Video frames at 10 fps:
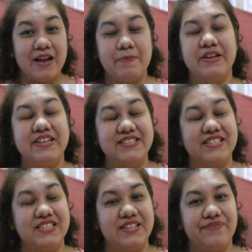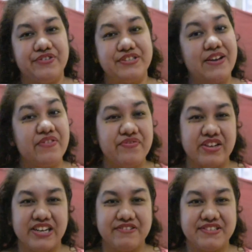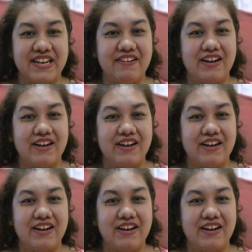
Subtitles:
been consistent for 7 videos now.